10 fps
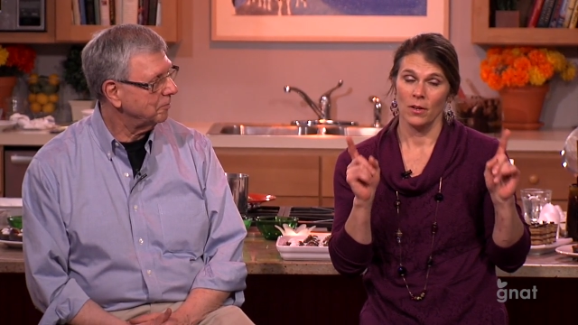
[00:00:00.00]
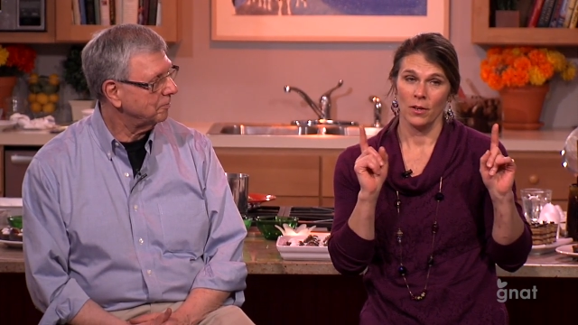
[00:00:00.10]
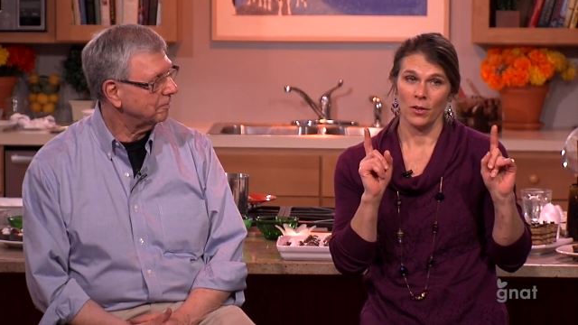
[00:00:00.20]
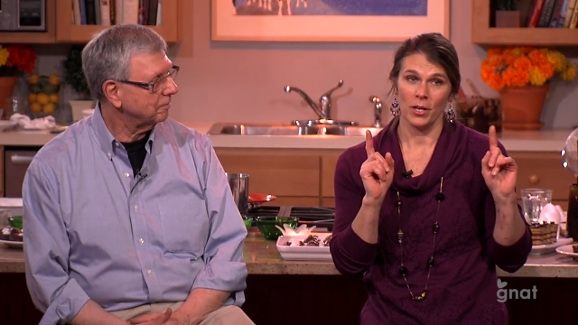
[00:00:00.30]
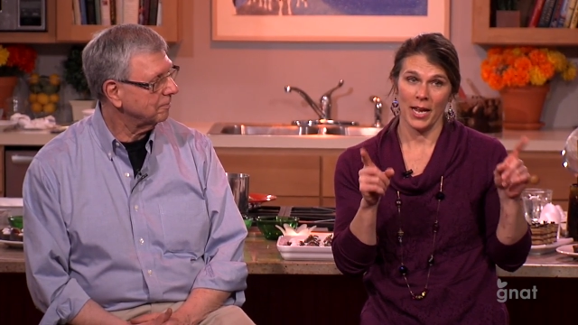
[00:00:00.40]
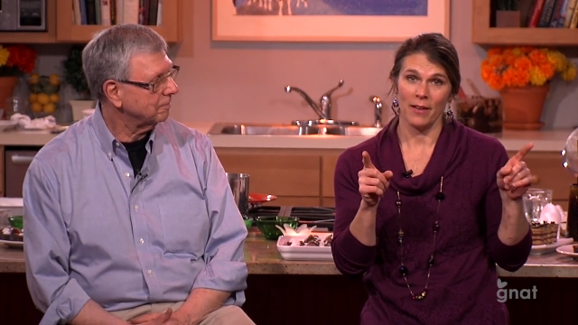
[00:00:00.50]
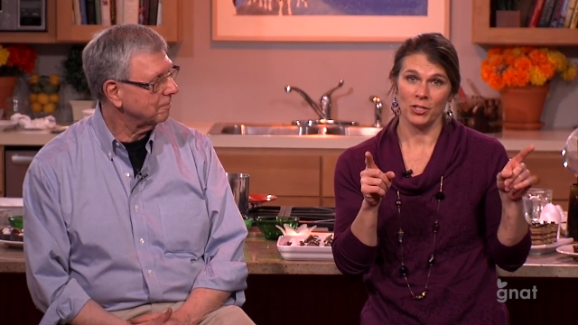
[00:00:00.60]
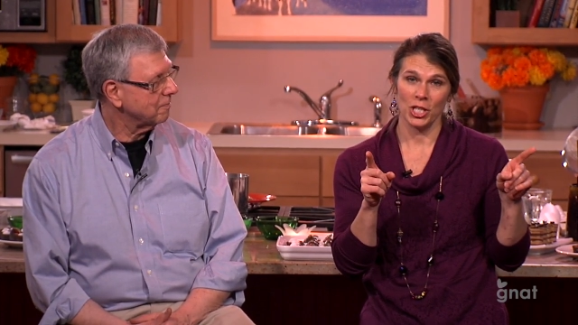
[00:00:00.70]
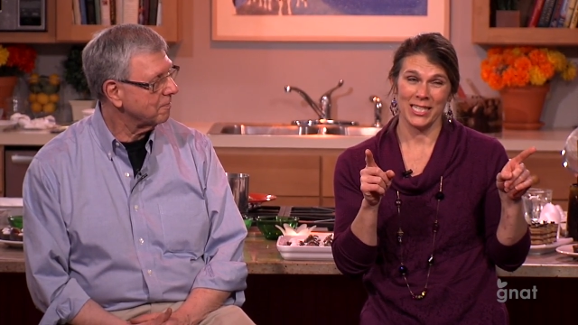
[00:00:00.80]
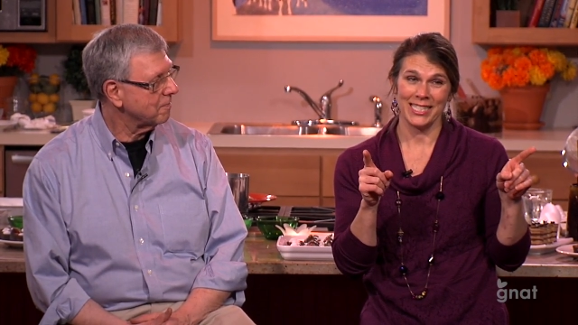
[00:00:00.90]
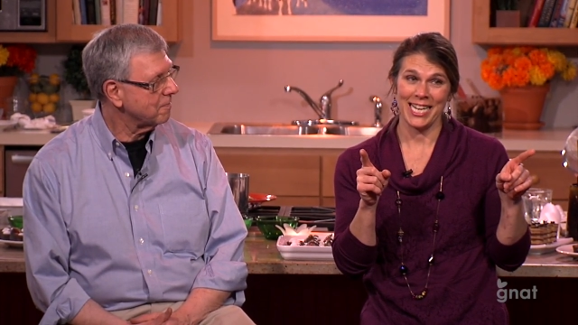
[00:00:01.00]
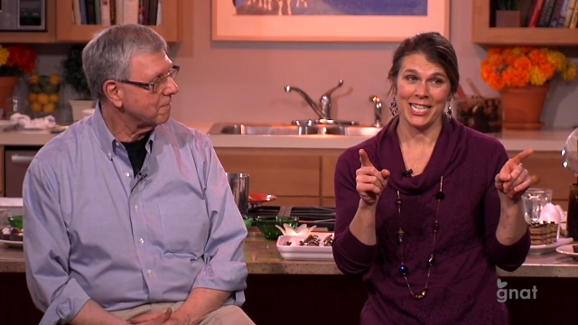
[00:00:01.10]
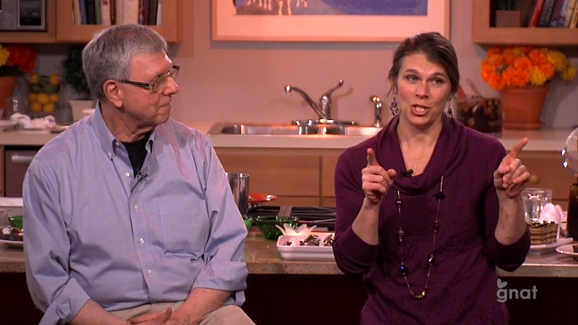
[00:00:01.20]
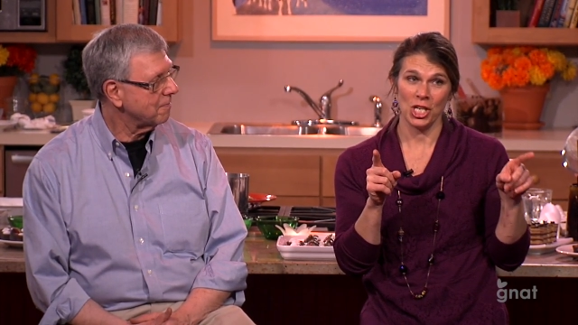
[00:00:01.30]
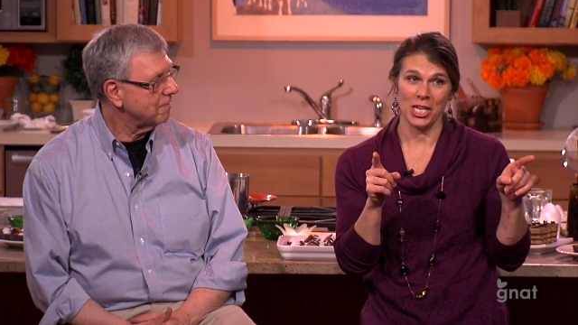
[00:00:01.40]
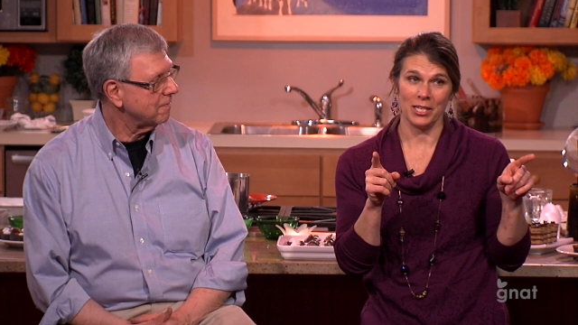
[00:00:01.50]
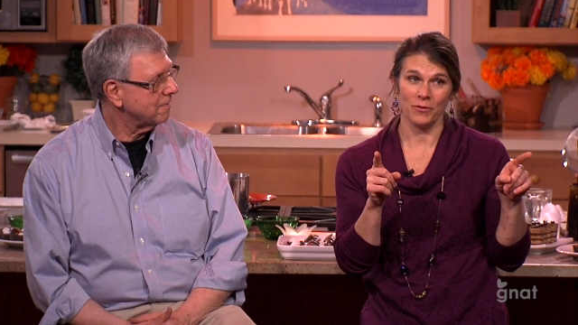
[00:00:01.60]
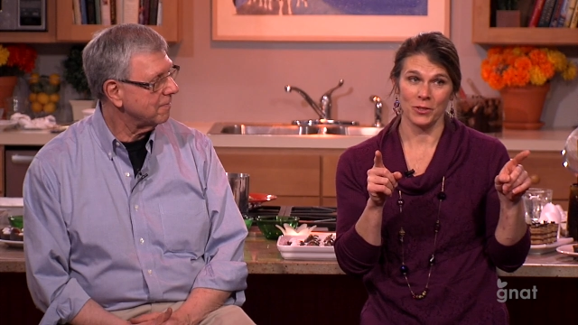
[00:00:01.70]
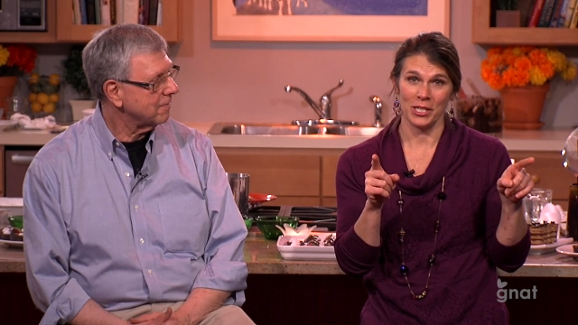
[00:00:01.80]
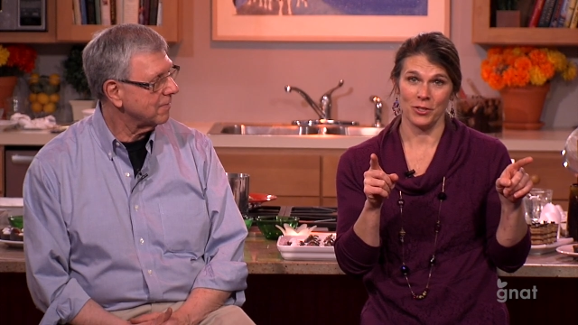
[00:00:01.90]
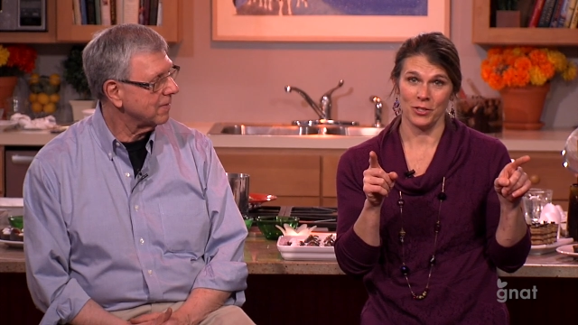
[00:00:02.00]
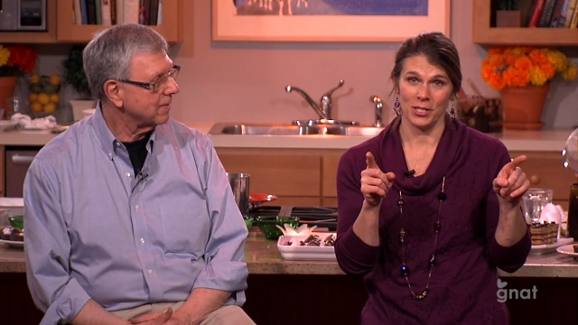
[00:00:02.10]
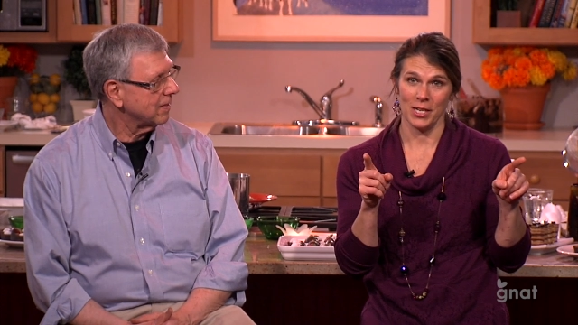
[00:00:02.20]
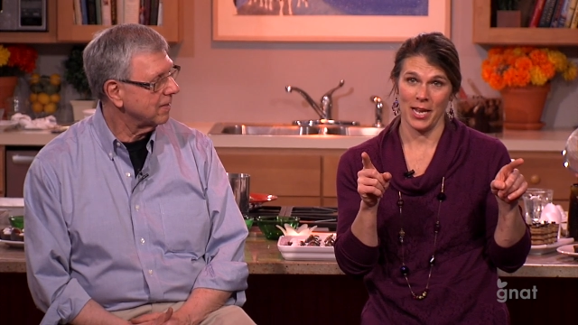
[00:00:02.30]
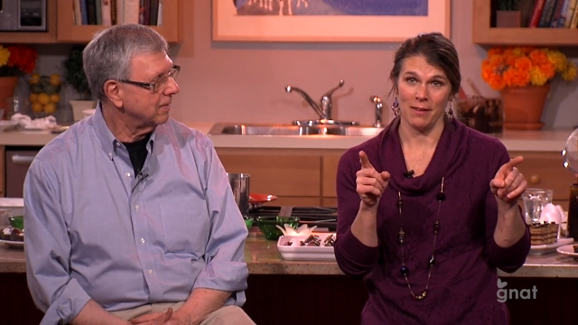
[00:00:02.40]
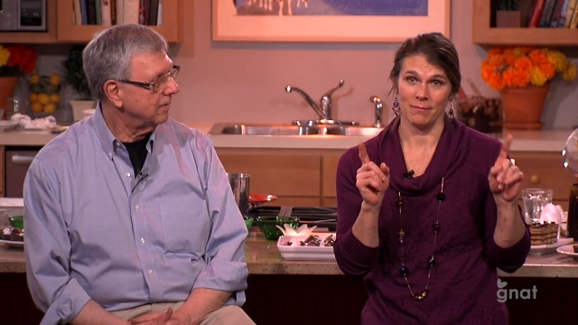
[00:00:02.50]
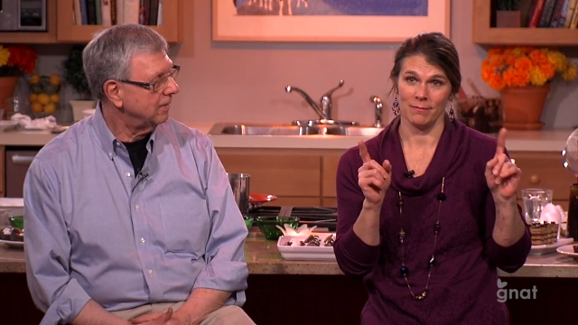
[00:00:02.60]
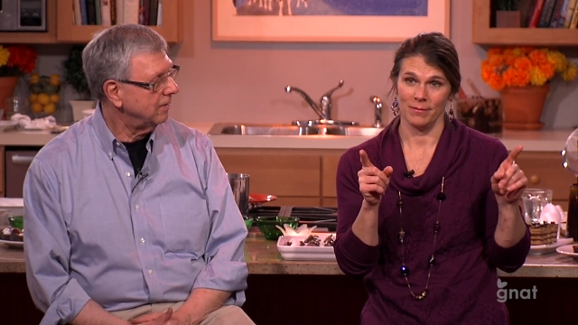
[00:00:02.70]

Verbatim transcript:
Speaker 1: You're going to have chicken tagine for dinner tonight.